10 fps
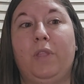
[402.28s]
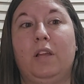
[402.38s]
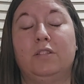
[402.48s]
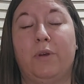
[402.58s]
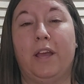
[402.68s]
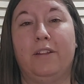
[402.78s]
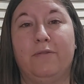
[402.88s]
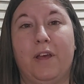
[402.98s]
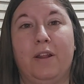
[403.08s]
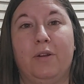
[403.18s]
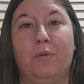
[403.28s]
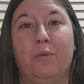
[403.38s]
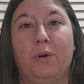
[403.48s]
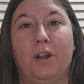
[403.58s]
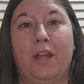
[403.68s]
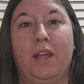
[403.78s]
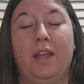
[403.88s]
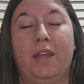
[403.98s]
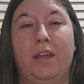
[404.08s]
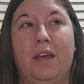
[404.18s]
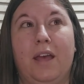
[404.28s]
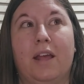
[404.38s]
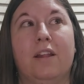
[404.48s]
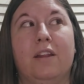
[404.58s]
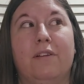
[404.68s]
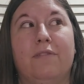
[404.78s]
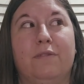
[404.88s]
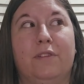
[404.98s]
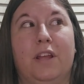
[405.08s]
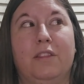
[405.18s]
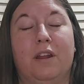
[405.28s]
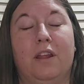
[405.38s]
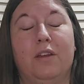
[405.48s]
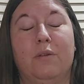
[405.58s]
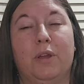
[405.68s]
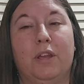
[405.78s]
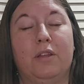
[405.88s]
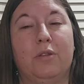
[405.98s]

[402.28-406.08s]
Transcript: So I had to find what I had enough of that I thought I could make